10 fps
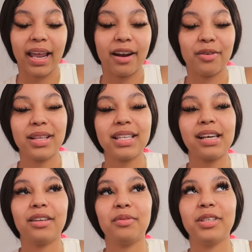And I know that's like
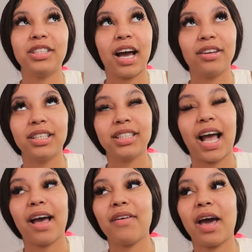a little bit childish. I
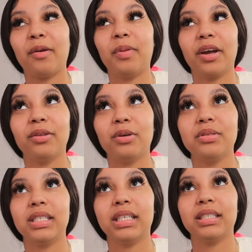haven't had a pair of
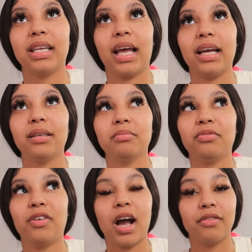those since like
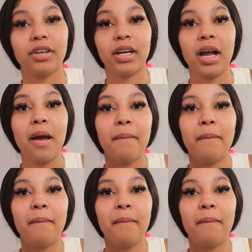forever